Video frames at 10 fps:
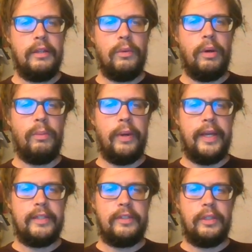One way
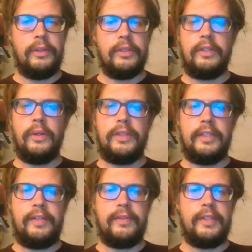is to use
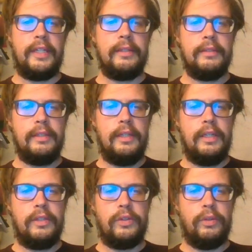associativity
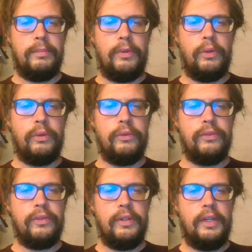to
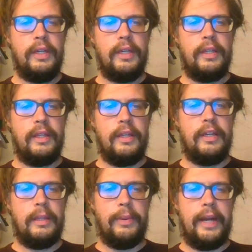move
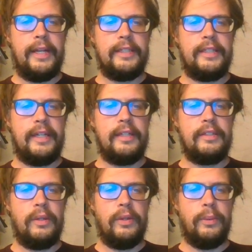the brackets here
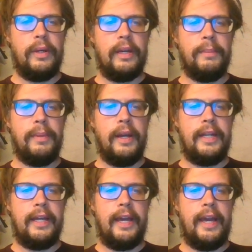so that we're
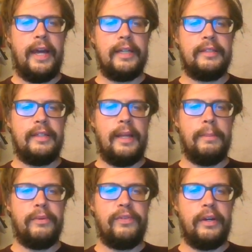combining x and
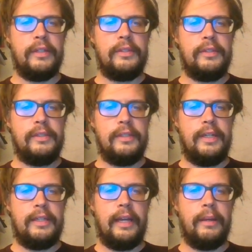emp first
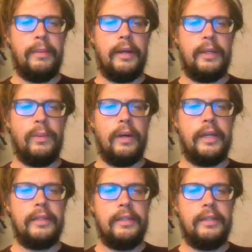and then combining y.